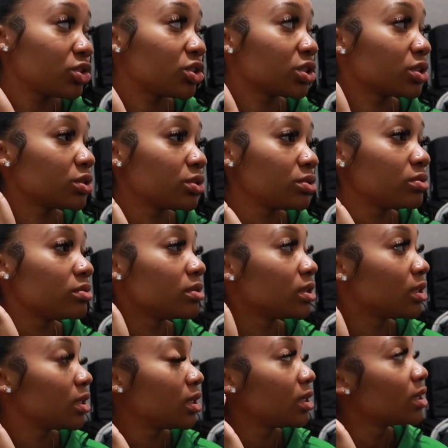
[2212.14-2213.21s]
chill
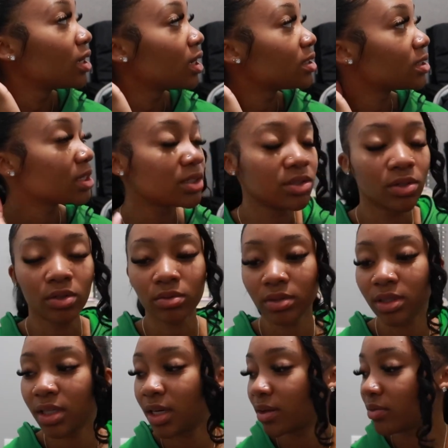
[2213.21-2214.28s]
because I don't
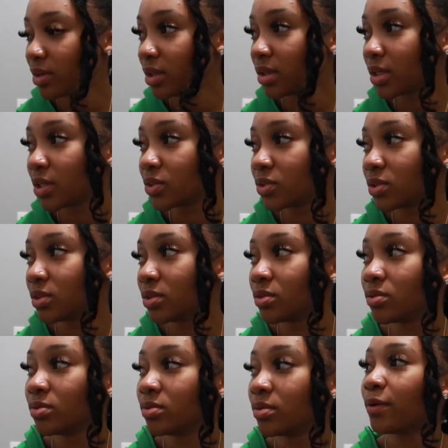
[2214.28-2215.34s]
really have anything else to
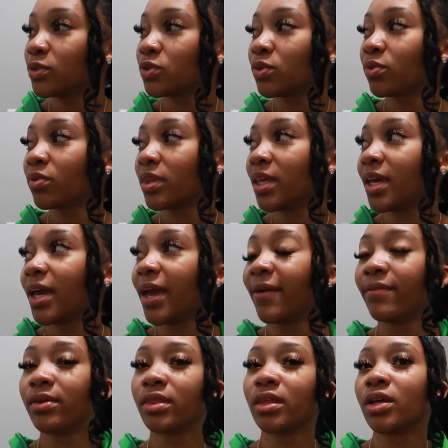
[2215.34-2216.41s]
do. I was doing really
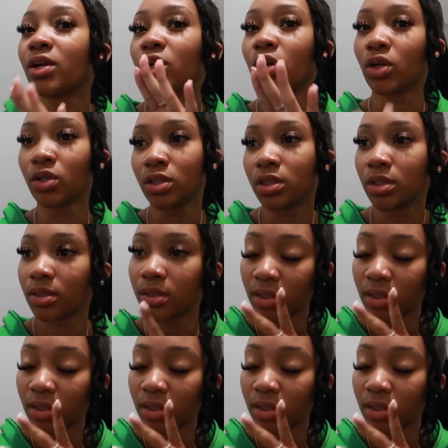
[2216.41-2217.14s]
everything earlier